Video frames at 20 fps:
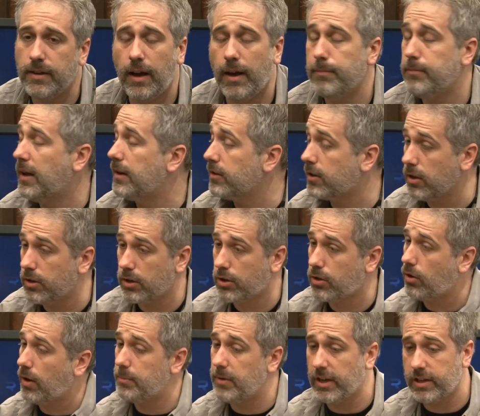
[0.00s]
I'm not
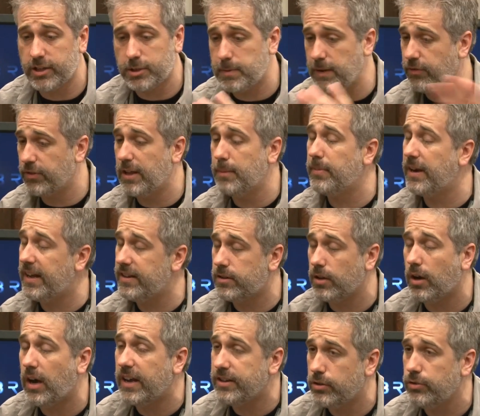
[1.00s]
gonna speak for them, but
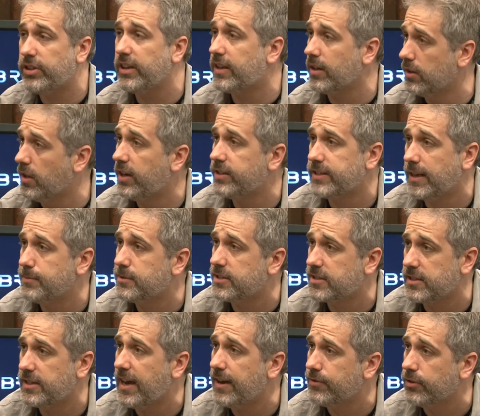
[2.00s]
I do think a lot of times
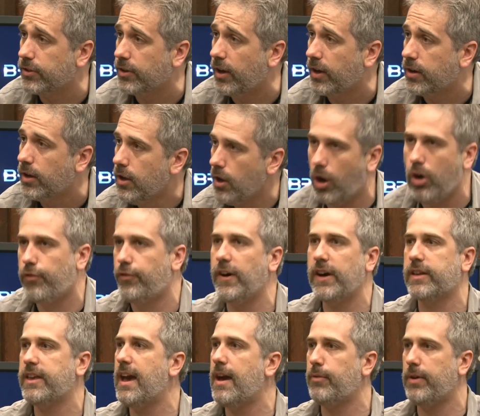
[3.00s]
it's an afterthought. Oh
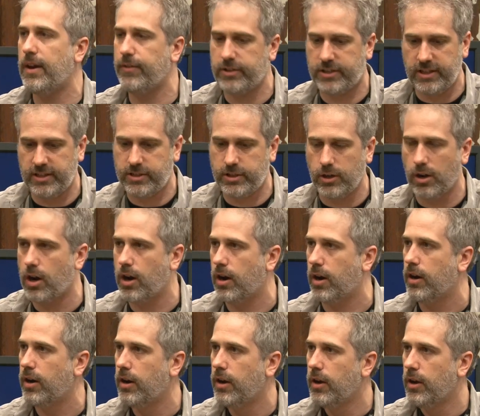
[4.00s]
fuck yeah, we have a TCR.